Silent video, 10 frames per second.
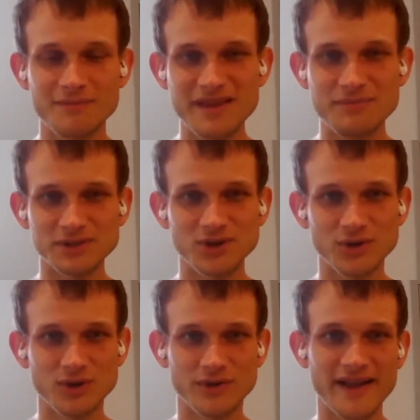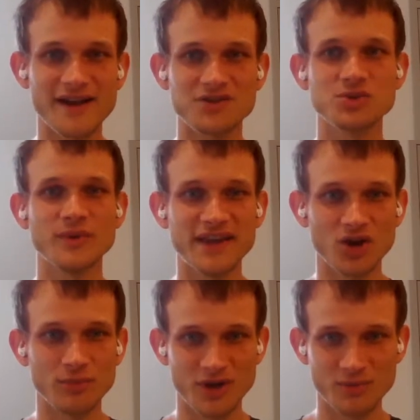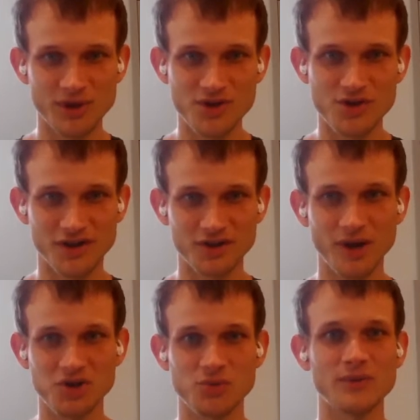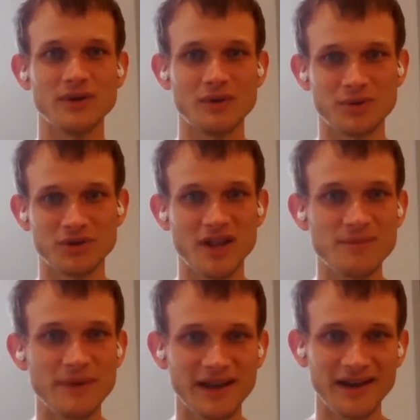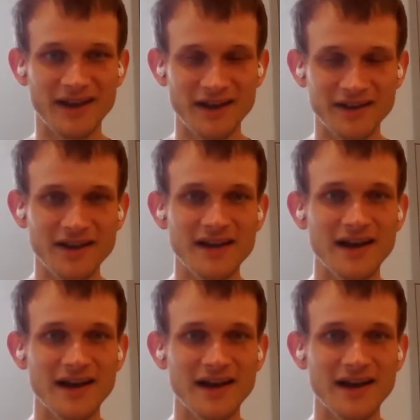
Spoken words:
people who like actually care about a project, who actually really participated in it,